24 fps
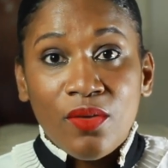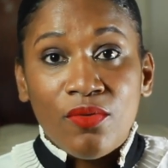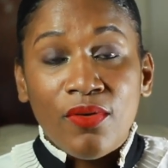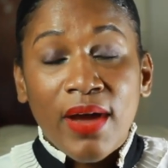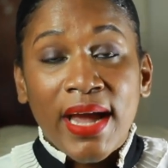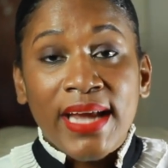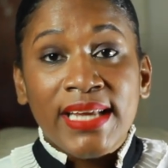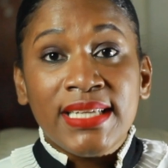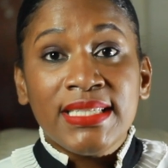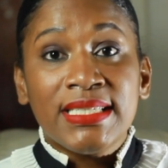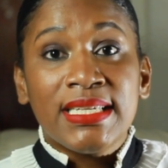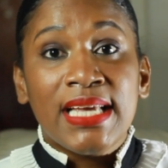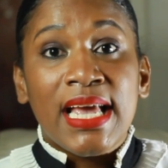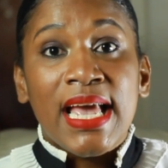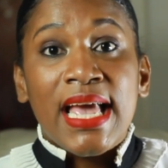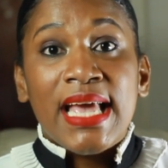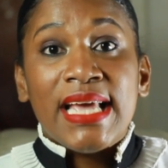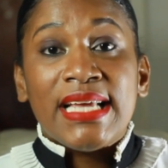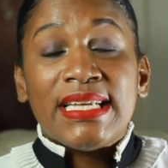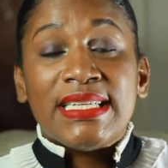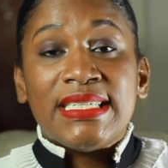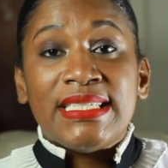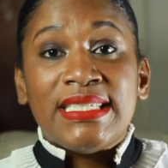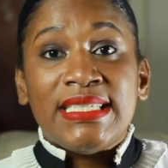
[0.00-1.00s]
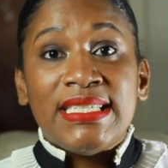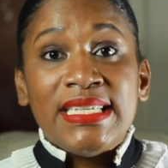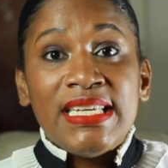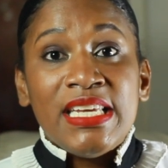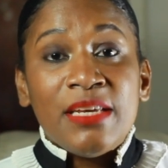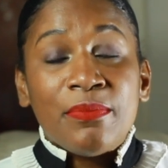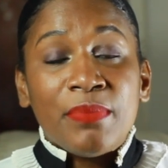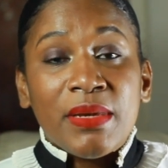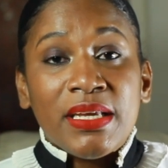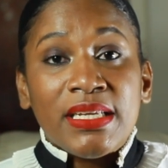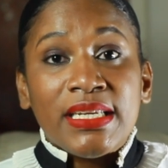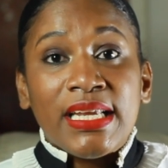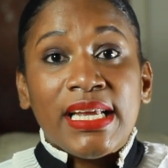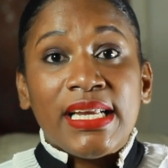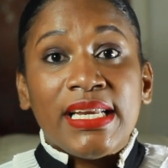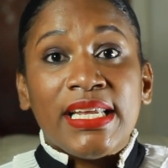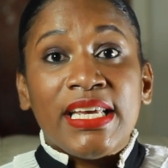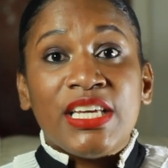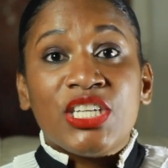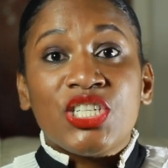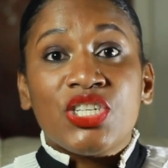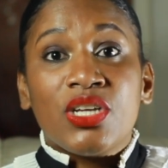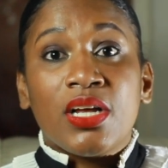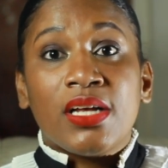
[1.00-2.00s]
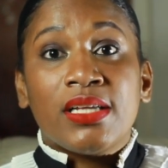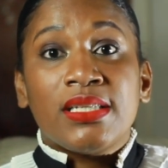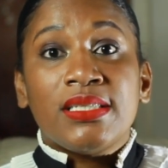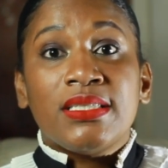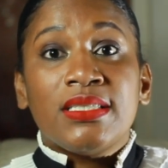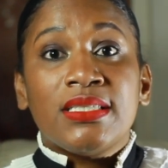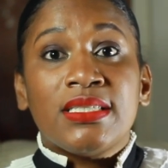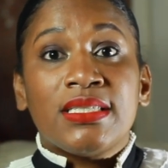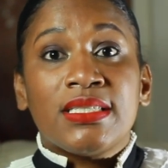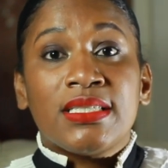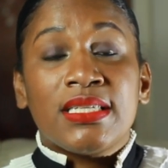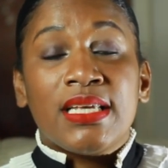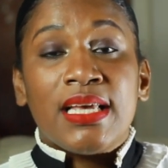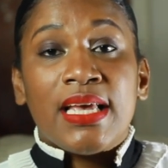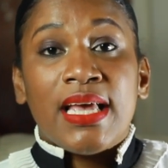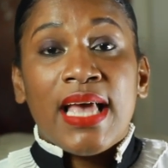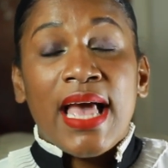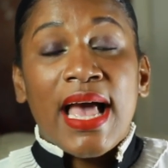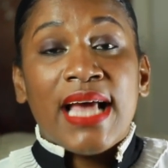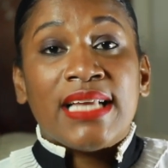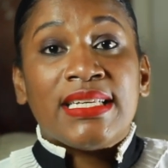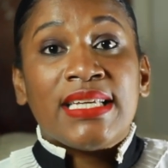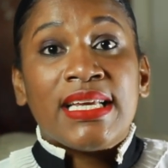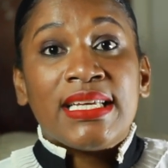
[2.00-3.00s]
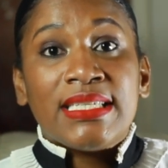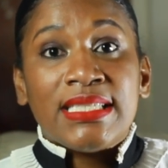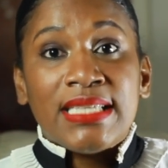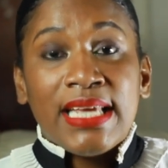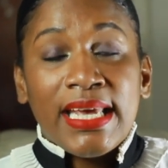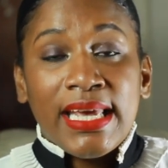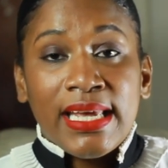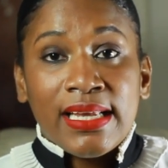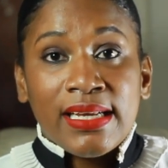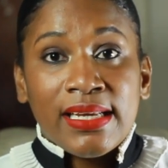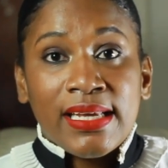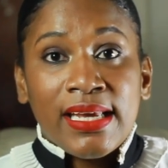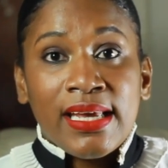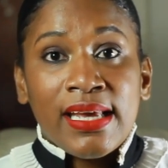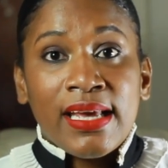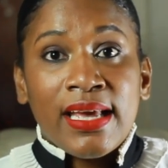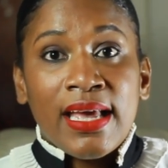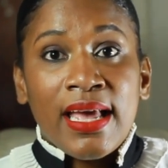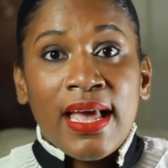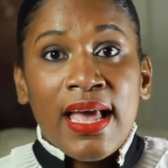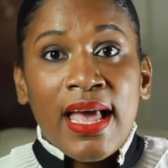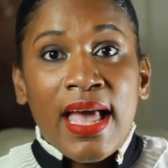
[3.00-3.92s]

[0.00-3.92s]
right? Deep inhalations and exhaling.